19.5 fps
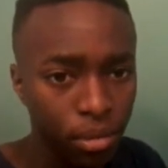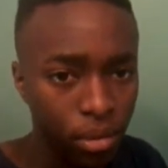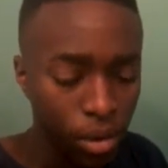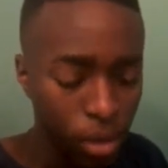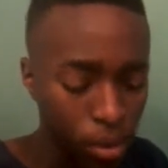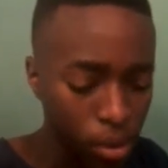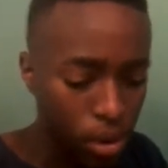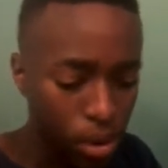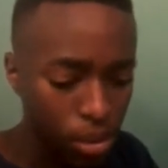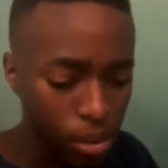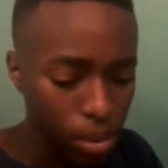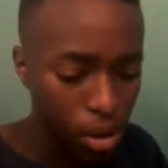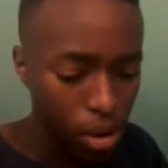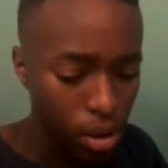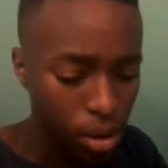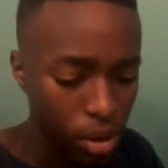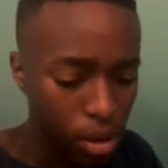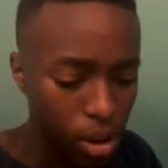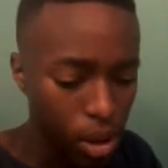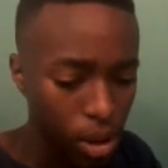There's some
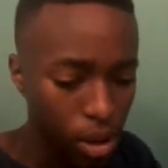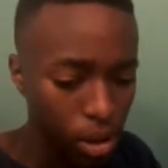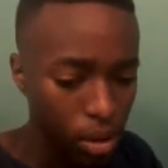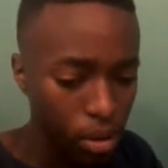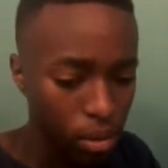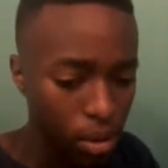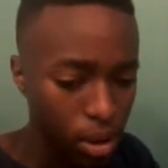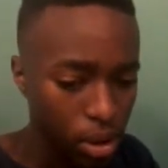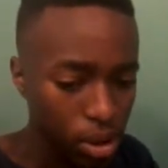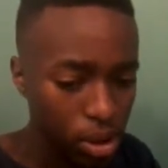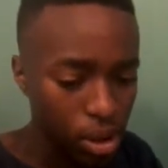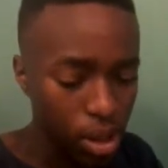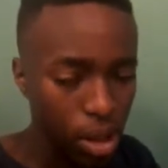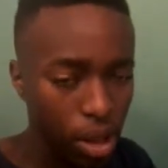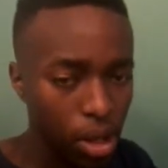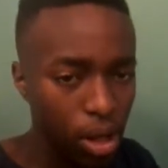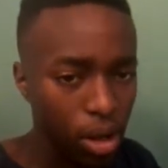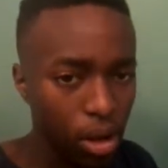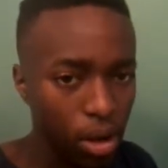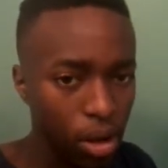good technical wrestling
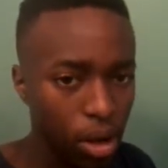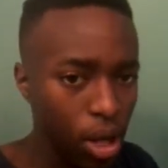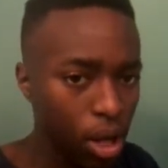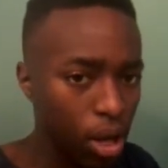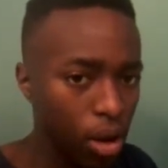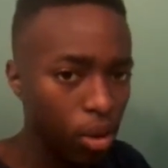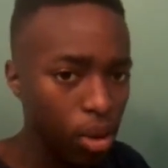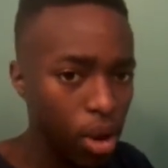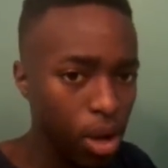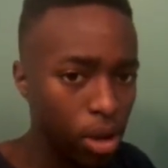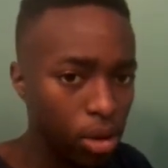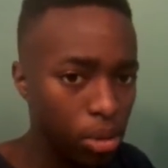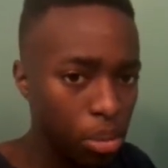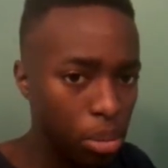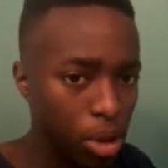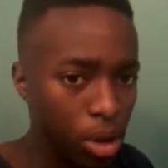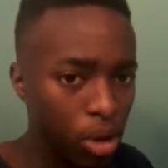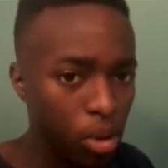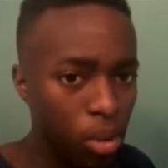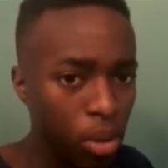here. KO got the
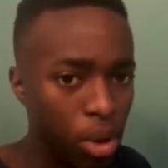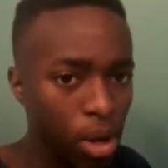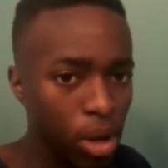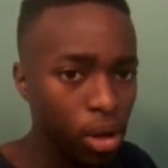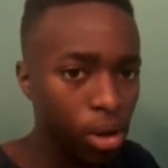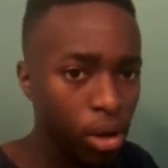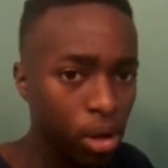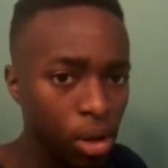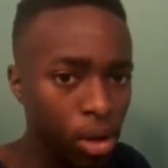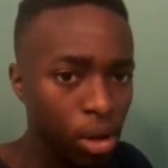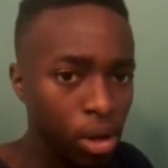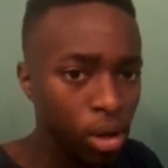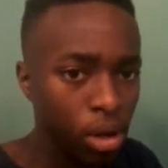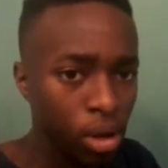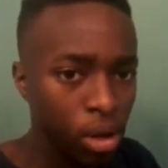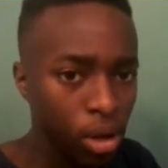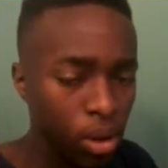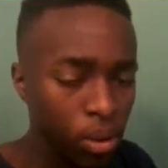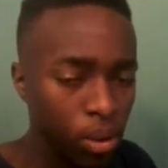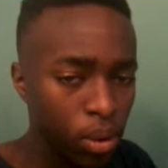big win
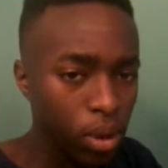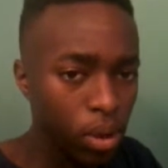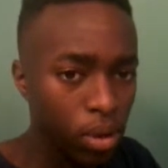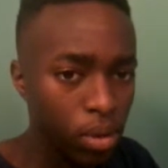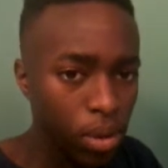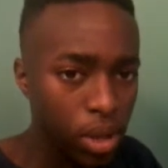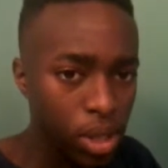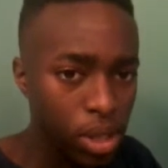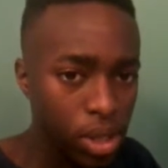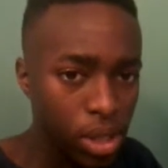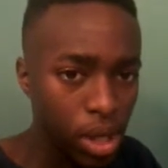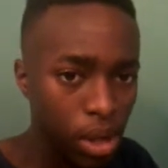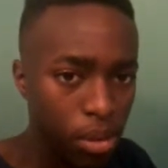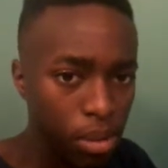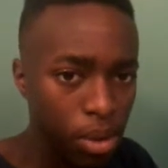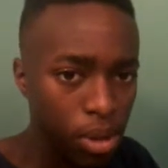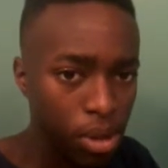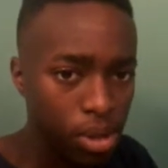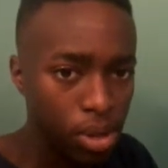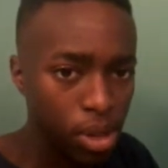on the U.S.
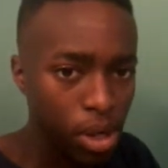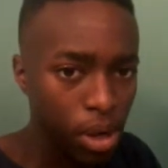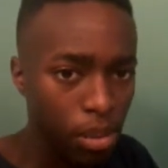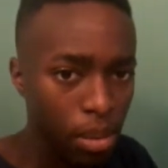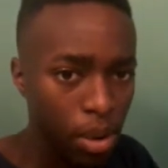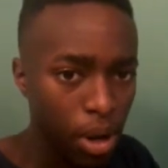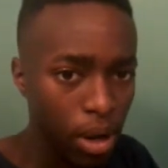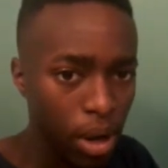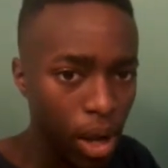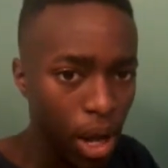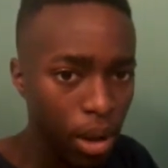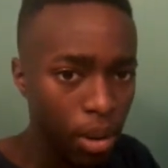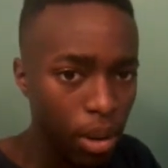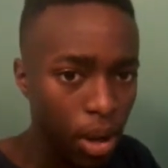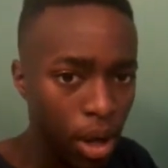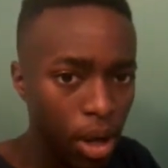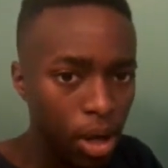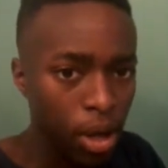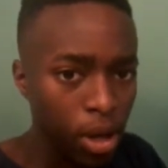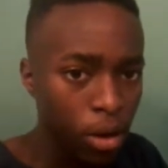Championship.
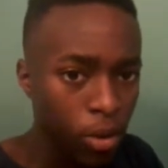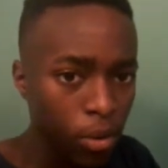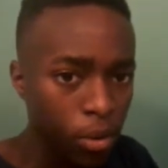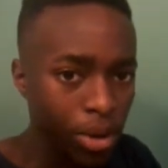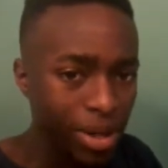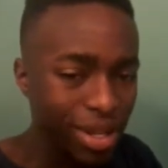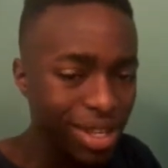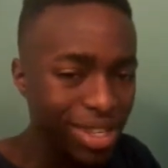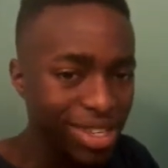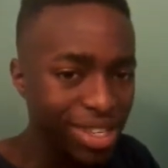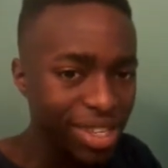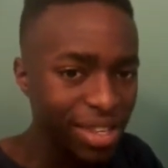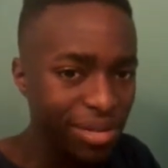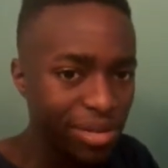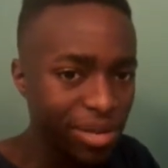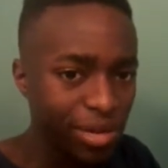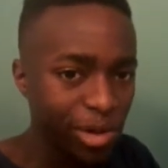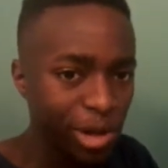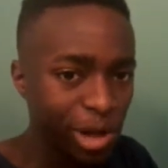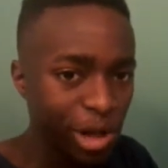But this leaves
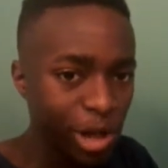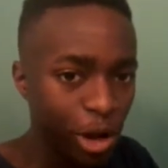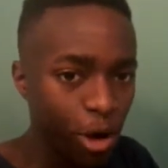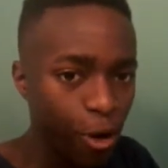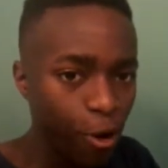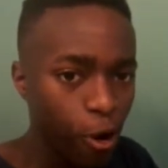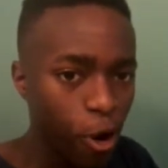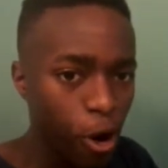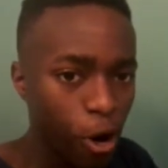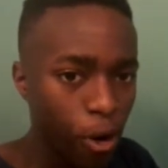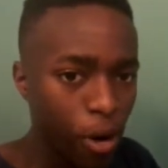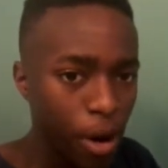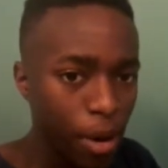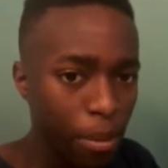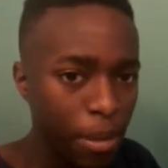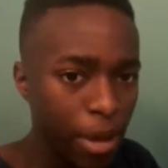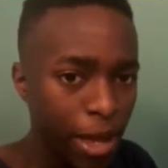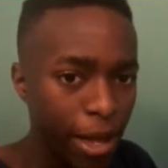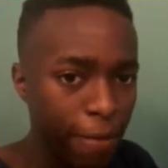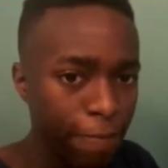Chris Jericho. I
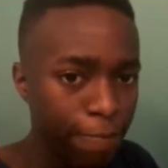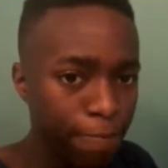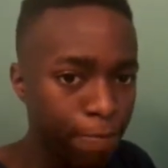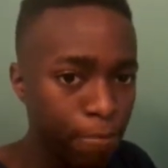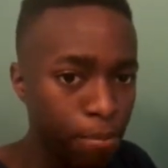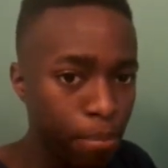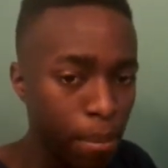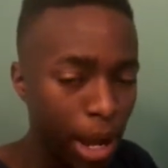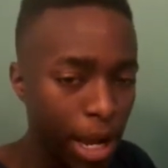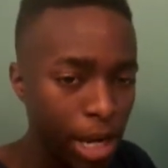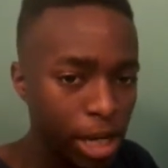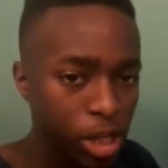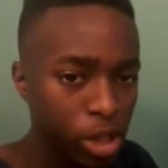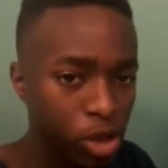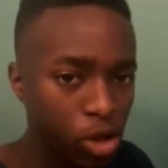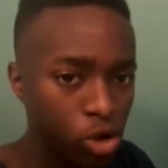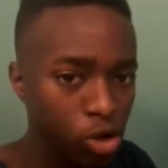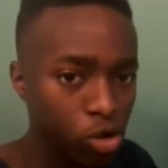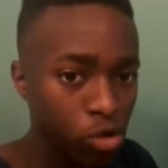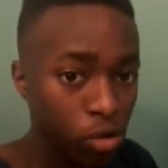mean, might this
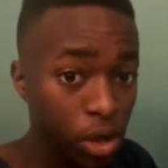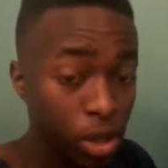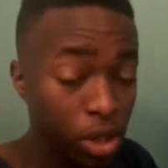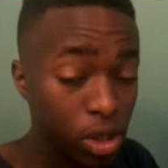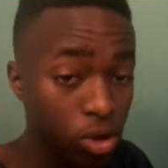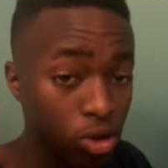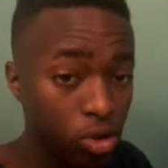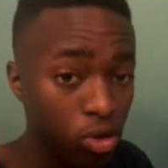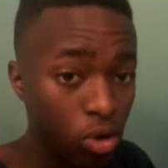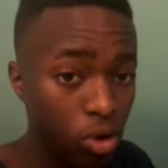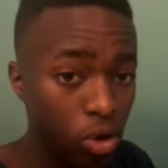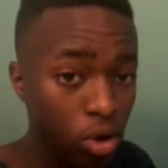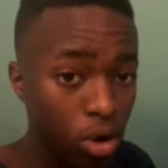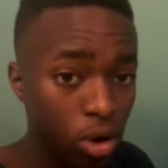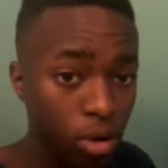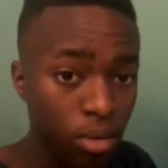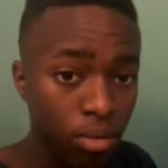go straight to tour,